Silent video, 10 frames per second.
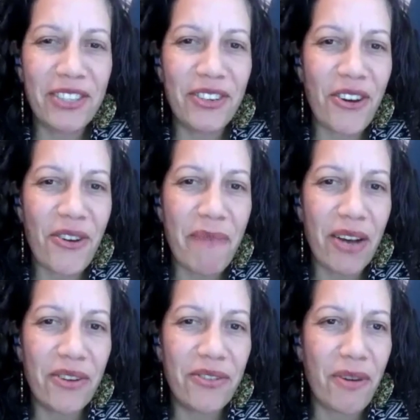to know
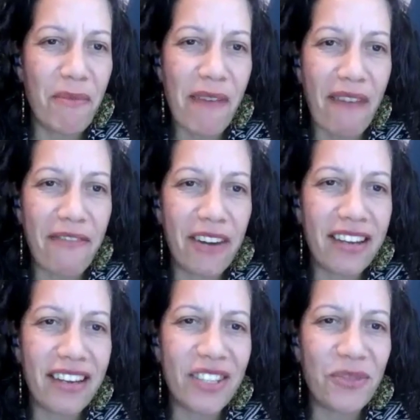about Rim of
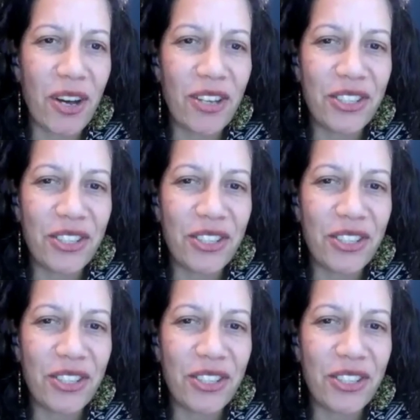Africa as well,